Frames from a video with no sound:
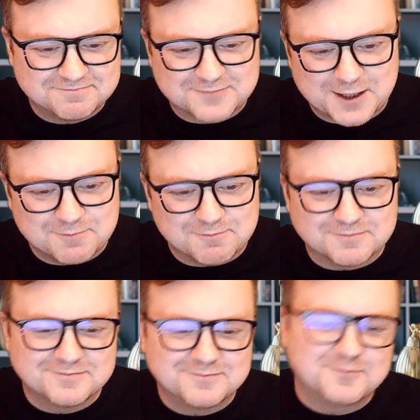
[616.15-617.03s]
I'm
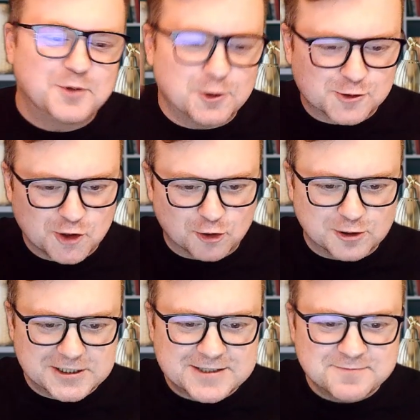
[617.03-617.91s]
pro
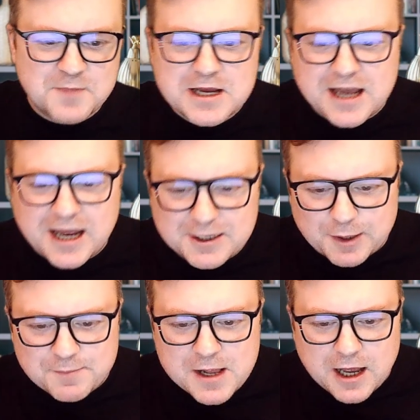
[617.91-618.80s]
Socrates.
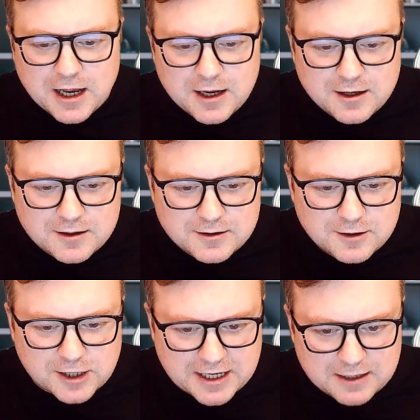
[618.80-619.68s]
Anyway,
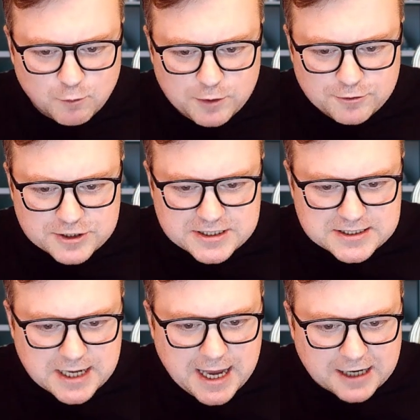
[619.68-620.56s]
okay. One reason is
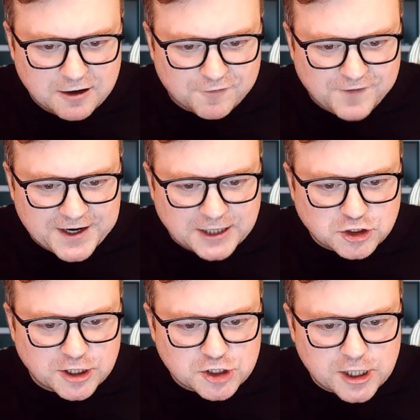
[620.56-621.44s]
the lack of
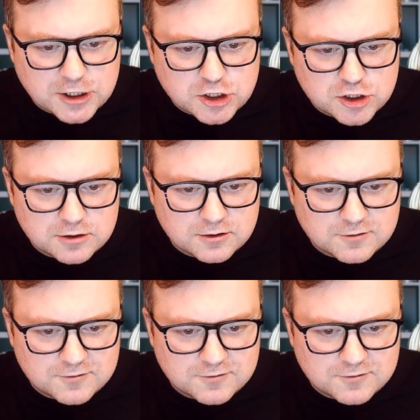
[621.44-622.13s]
financial education.